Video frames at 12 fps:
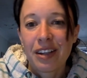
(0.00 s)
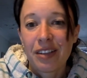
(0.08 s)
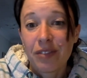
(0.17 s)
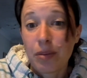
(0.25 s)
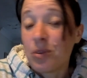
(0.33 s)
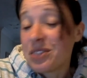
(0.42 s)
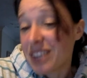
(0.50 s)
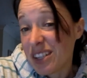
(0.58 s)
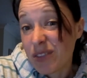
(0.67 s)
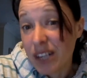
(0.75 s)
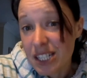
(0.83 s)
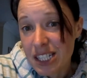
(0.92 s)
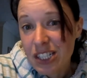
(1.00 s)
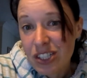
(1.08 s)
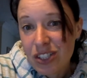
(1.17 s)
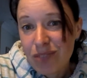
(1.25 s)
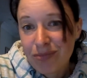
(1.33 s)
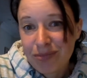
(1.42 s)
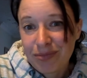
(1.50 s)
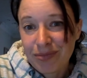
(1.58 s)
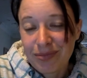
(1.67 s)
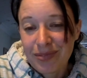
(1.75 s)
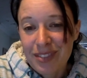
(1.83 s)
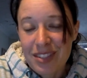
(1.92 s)
the boys had a rat each.
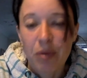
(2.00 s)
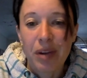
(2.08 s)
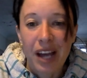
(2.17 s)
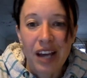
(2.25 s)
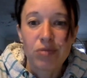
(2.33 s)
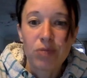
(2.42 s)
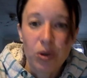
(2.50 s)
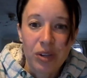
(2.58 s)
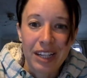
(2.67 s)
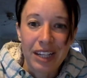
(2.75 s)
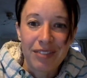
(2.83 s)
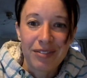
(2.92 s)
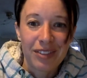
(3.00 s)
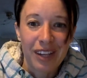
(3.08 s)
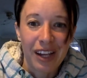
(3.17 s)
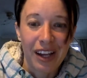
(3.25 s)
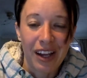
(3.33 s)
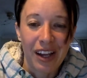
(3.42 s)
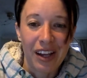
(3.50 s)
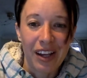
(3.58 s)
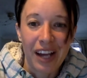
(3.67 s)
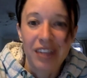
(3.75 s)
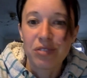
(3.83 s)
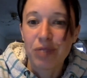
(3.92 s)
So we had Rocky,
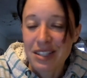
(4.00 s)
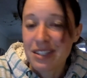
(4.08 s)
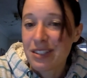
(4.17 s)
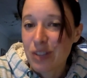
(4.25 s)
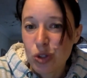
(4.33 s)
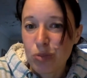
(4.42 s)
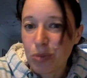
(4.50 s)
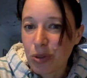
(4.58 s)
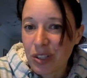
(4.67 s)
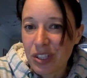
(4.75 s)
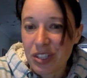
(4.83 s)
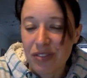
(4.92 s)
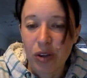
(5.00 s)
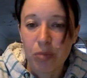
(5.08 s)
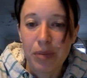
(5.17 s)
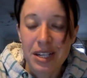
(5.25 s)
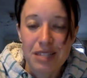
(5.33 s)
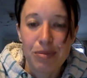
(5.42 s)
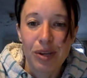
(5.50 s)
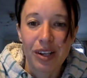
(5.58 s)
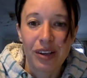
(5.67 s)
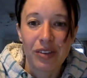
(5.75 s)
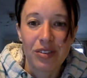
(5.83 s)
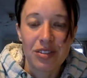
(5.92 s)
and rats are sociable creatures, they're not meant to be
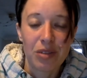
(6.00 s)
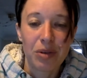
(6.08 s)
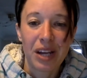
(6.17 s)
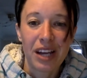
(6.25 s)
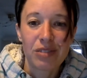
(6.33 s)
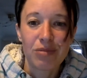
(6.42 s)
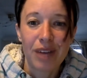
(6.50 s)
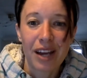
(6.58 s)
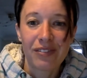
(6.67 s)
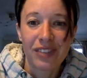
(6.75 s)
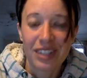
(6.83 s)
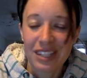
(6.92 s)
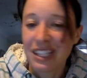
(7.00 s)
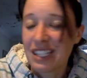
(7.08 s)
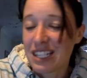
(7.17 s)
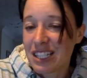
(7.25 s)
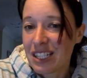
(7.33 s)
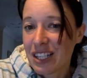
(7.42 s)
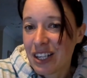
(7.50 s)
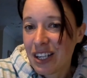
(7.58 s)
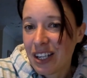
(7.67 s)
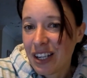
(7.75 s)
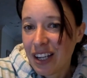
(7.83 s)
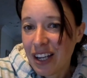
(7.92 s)
alone. So we had a rat that needed
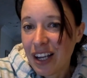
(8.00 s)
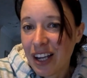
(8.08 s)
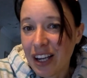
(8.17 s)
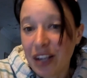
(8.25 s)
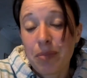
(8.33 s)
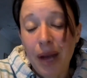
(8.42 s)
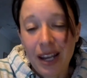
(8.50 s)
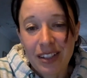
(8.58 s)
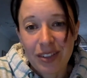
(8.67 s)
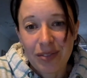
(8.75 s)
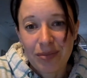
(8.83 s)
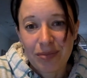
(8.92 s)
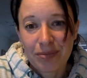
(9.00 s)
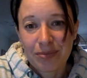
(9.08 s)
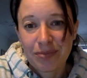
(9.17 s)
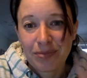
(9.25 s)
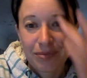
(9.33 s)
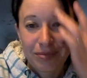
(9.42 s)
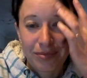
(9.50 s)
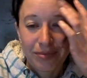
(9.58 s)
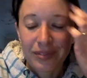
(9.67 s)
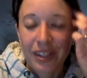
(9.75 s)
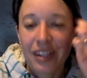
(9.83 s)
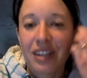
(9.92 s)
a companion.
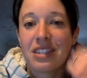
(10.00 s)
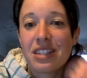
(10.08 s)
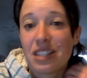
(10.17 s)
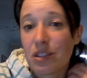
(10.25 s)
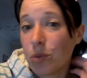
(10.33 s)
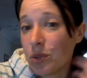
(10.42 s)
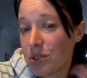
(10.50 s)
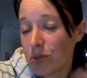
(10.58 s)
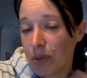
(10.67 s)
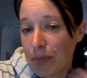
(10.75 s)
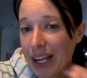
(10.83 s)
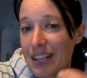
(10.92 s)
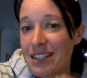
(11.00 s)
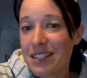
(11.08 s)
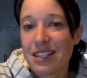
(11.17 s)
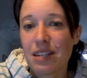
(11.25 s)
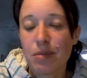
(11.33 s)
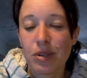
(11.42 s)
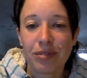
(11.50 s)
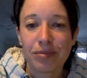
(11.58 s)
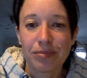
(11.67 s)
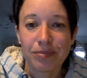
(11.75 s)
And Isaac didn't want to replace Cinnamon,